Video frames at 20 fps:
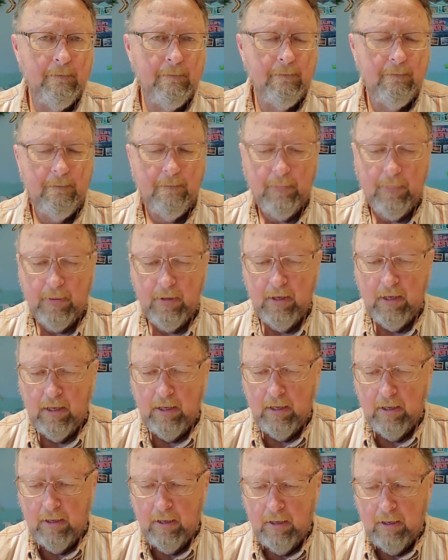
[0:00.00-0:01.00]

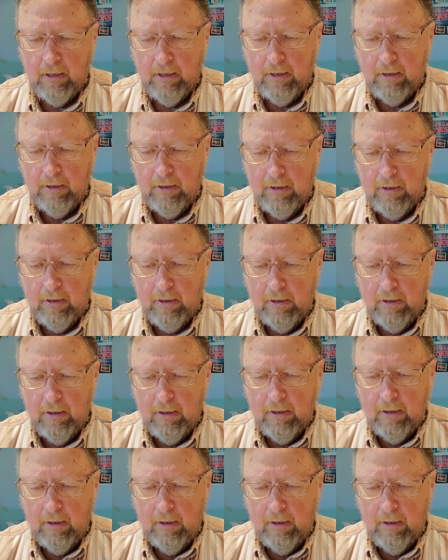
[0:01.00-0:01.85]
Nothing is said.